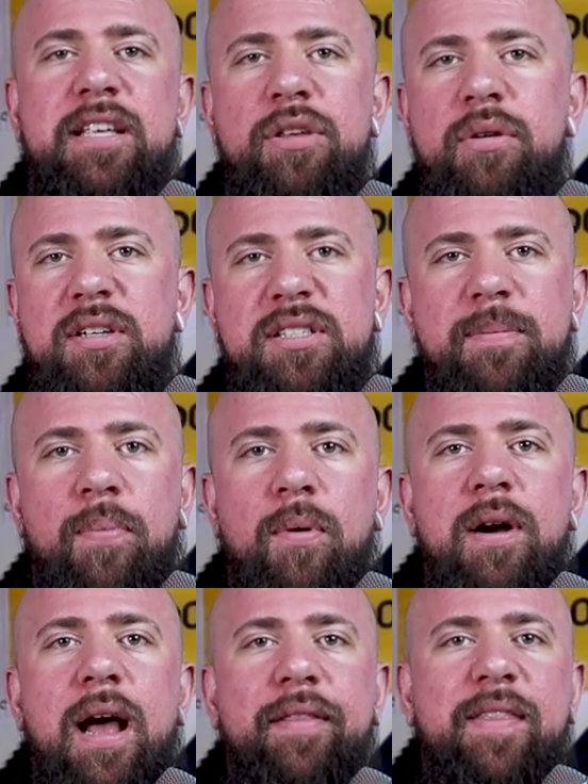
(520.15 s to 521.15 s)
you could
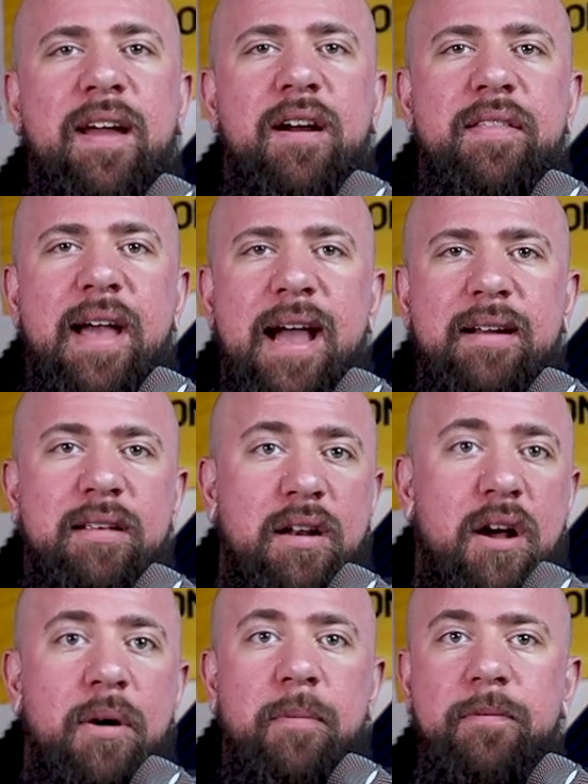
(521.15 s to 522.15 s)
support out there that, you
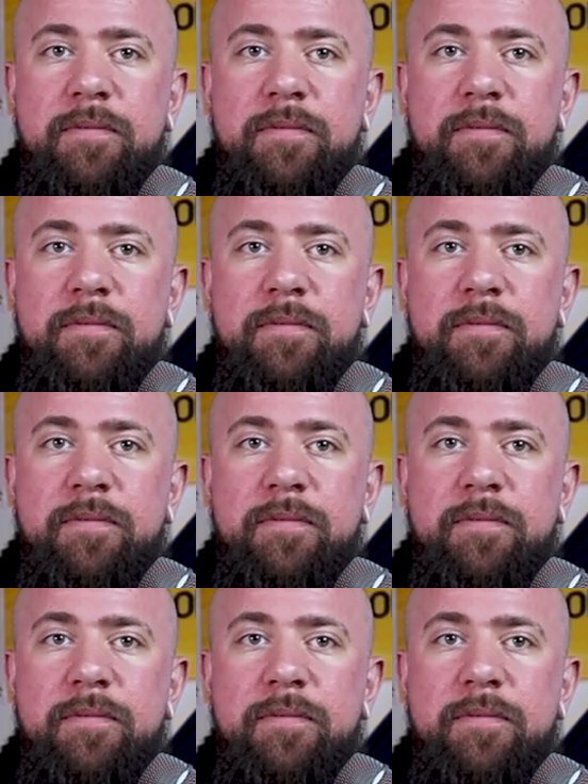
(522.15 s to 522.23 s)
know,